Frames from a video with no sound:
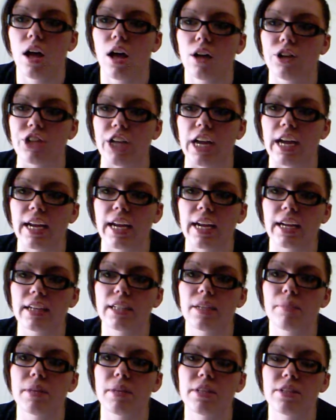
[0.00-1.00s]
trying
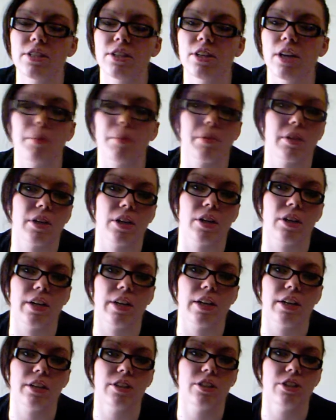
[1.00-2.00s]
to muster up the
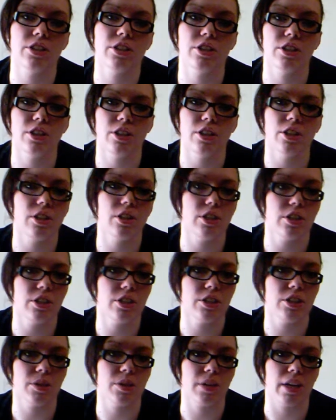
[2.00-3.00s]
courage
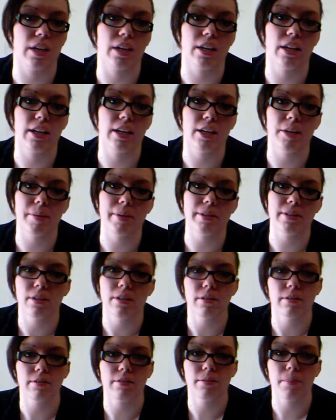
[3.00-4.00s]
to cut it and kill myself.